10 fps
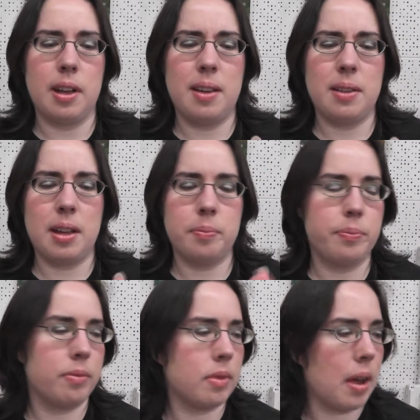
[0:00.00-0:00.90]
I, I,
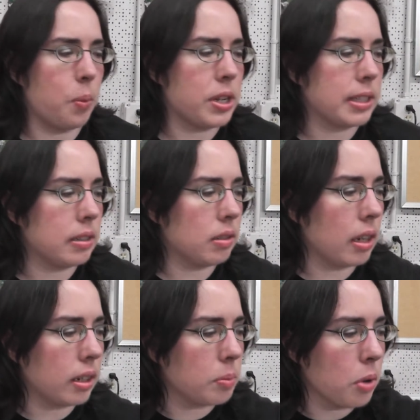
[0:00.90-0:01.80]
I wasn't
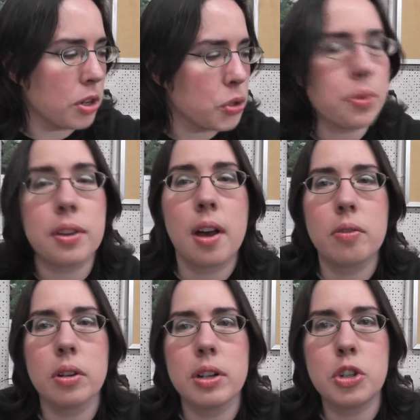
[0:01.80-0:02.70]
like impressed with the
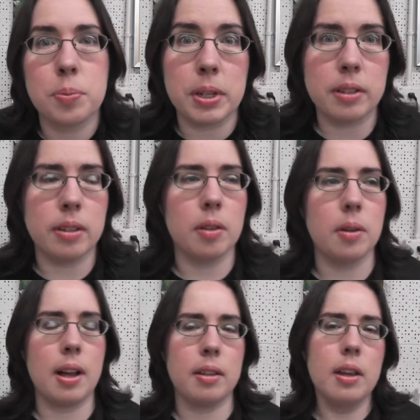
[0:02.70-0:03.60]
coverage but you know
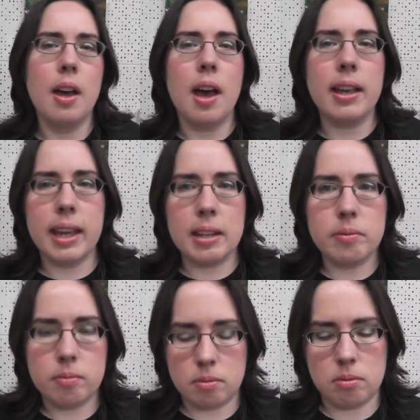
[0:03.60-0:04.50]
I again